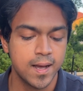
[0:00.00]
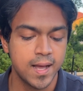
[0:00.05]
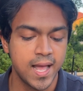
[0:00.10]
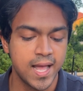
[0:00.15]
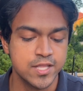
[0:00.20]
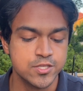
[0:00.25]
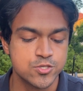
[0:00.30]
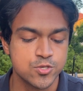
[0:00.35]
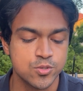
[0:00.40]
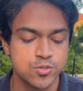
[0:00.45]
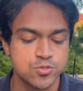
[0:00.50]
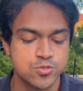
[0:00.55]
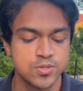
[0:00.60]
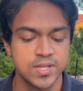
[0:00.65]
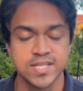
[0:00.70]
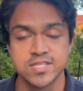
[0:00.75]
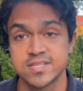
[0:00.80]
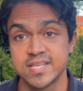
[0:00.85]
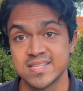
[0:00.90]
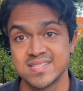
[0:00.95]
And so
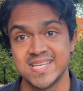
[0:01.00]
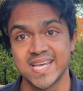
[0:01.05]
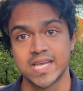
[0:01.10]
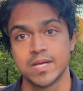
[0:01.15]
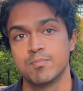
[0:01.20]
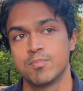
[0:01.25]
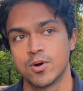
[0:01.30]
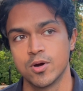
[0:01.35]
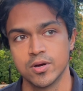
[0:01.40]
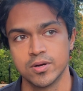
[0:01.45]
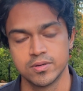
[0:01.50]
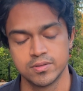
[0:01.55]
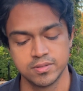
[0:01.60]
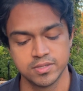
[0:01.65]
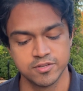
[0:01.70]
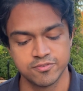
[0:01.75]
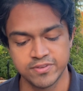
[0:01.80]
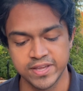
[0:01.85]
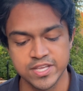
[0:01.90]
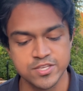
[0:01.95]
that's that second part,
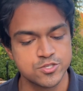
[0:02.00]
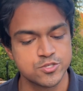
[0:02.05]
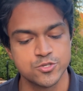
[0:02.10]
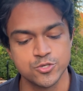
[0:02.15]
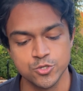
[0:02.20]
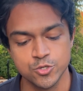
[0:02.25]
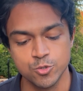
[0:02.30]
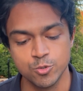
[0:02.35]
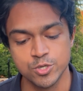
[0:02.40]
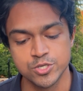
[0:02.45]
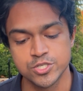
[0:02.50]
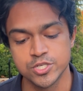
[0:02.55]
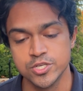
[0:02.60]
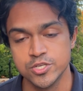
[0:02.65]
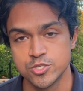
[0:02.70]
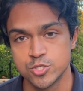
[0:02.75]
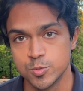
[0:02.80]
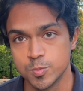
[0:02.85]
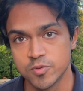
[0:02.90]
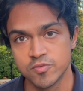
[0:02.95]
the phase two, which
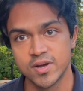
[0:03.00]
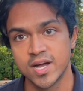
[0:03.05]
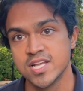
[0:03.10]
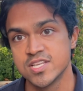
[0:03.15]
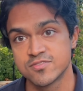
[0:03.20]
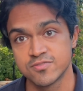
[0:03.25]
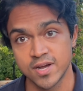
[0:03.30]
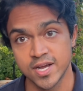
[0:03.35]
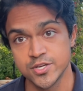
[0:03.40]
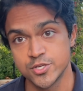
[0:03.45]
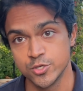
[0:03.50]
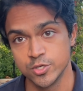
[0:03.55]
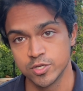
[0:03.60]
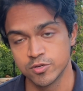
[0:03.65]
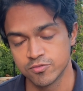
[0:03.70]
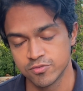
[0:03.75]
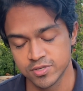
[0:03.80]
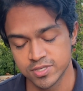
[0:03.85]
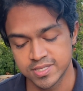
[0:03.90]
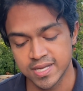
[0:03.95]
is supervised fine-tuning
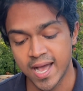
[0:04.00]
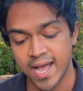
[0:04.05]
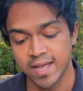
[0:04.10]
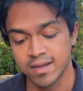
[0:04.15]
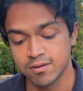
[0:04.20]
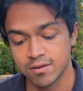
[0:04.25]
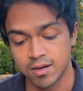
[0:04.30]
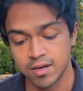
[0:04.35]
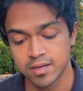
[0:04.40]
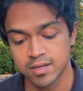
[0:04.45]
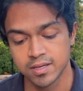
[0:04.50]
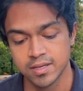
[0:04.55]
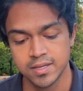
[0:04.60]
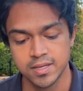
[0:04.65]
for dialogue.